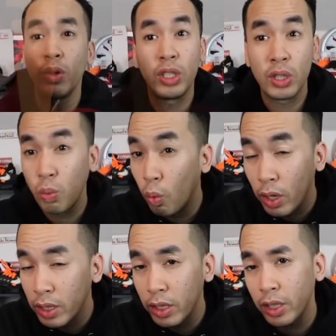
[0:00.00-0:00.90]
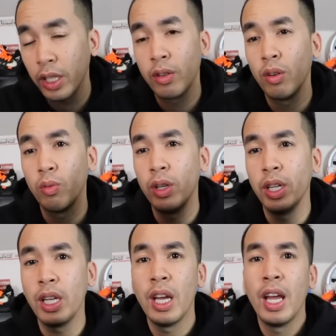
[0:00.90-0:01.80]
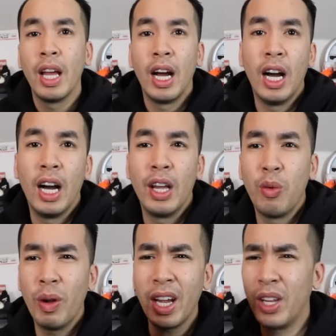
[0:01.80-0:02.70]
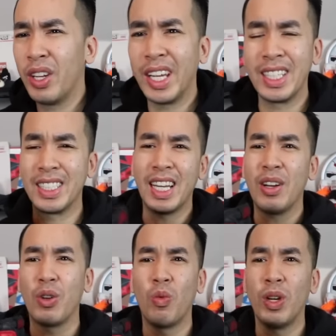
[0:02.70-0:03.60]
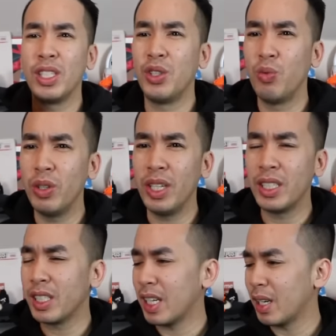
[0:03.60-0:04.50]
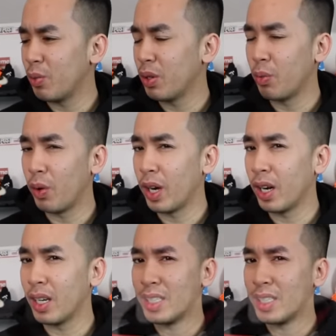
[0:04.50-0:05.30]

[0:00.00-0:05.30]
with just ones in general, really, the way how you kind of style your ones, you really just kind of want to wear